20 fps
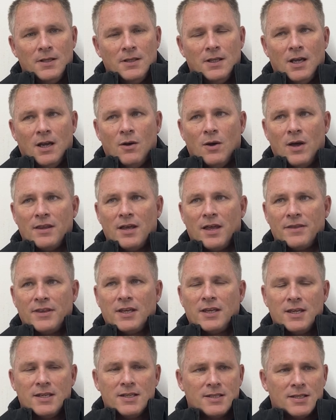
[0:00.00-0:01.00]
No, I
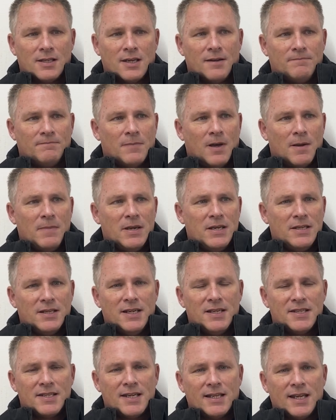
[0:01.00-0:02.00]
think it's. I
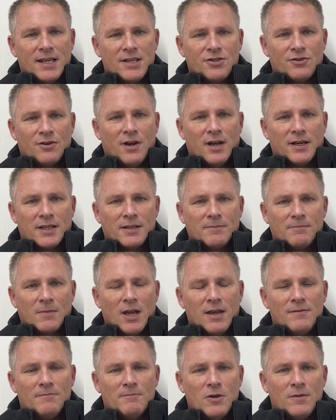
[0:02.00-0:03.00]
immediately said let's try and
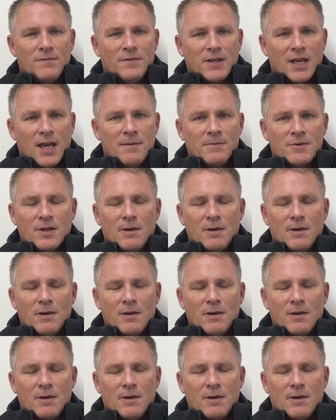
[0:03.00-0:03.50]
move the game.